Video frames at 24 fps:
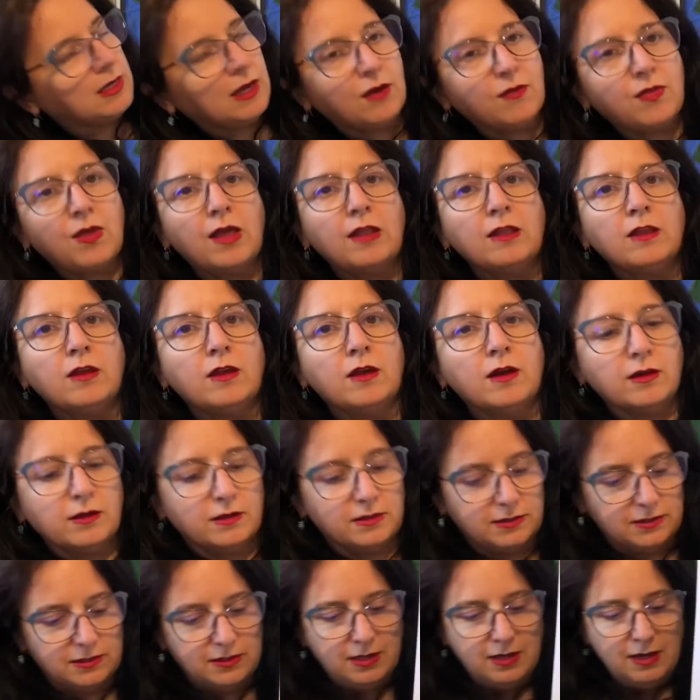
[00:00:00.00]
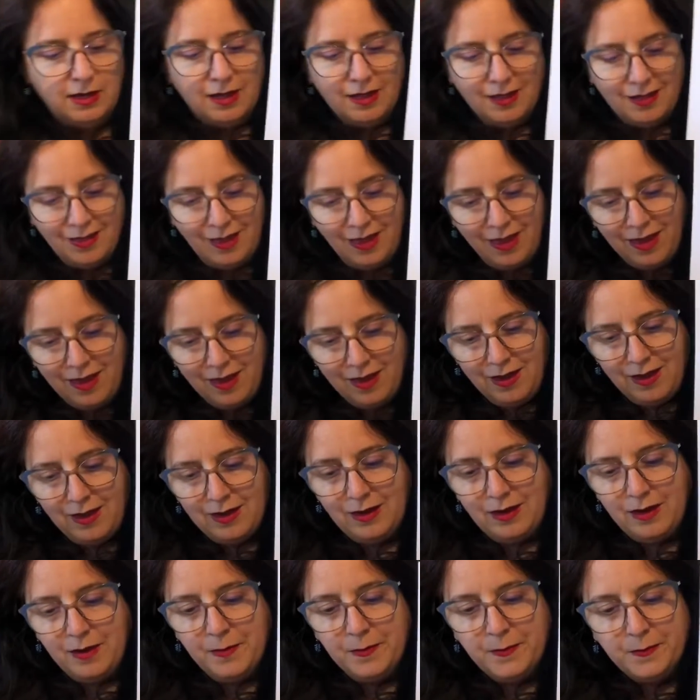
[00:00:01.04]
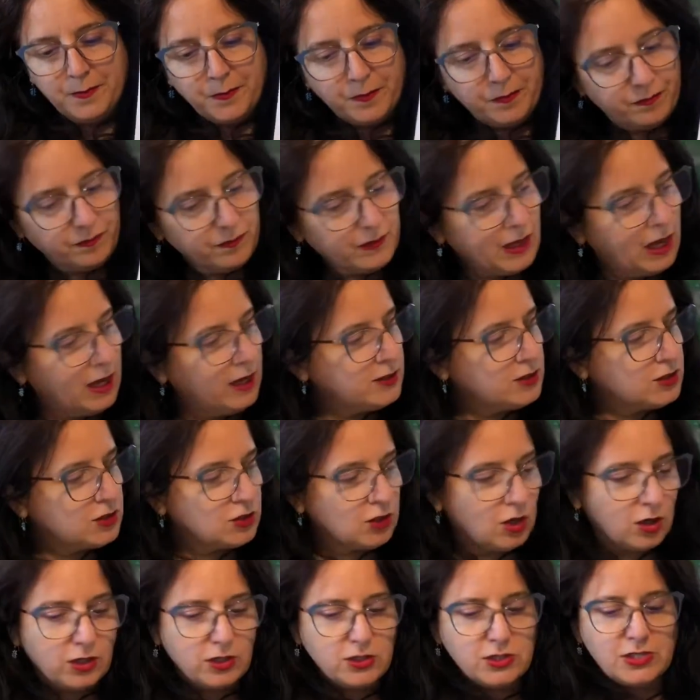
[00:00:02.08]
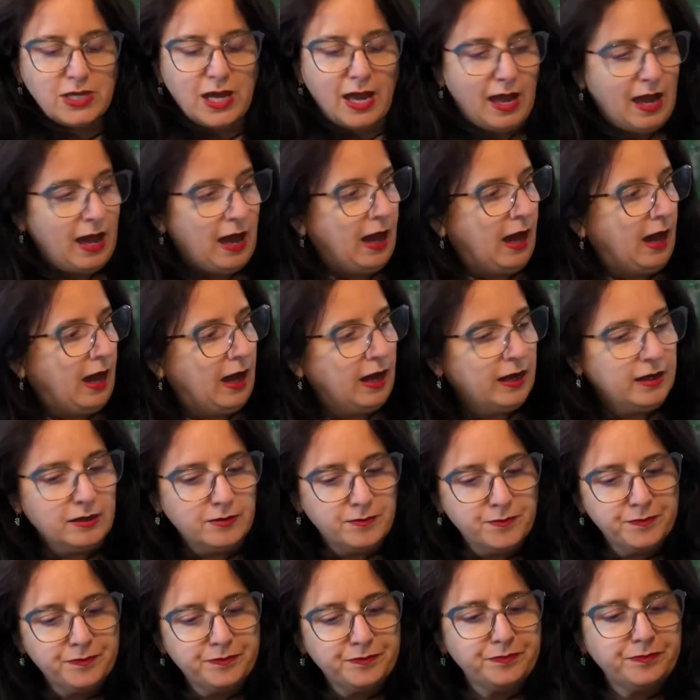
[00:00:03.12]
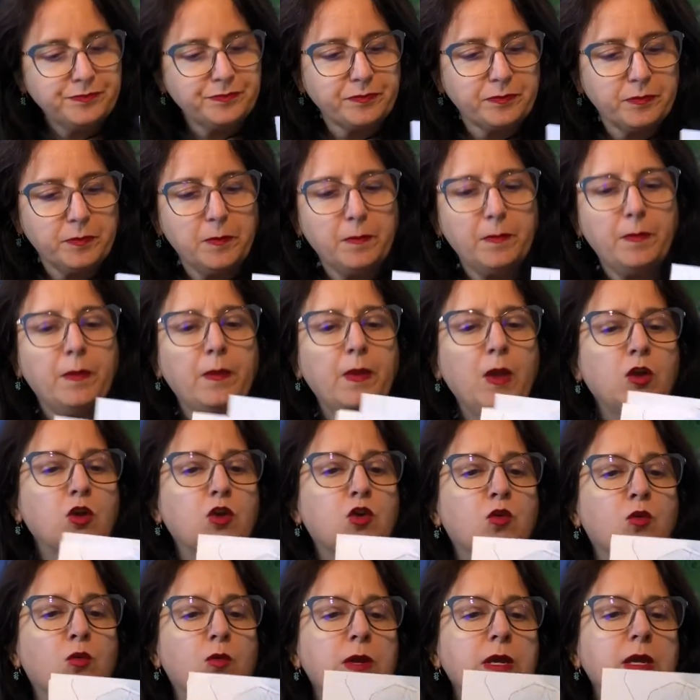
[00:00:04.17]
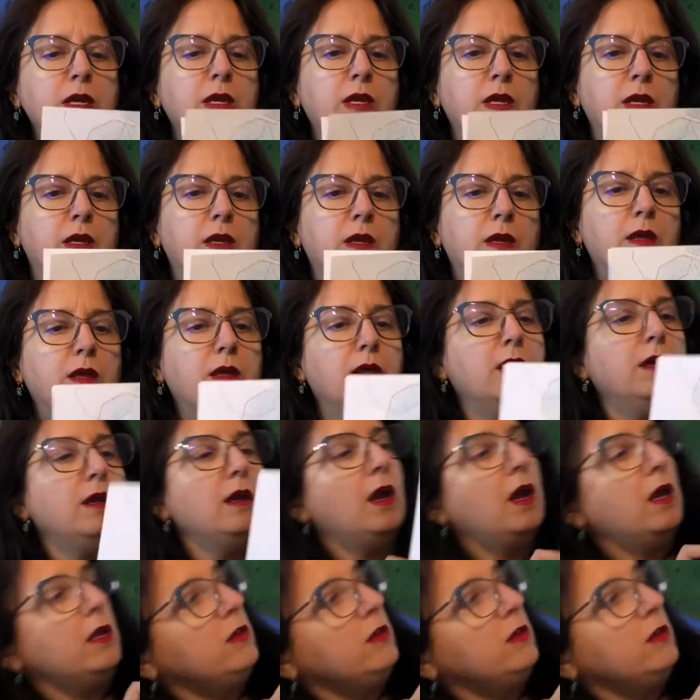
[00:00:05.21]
that looks. Then I started to add green. And you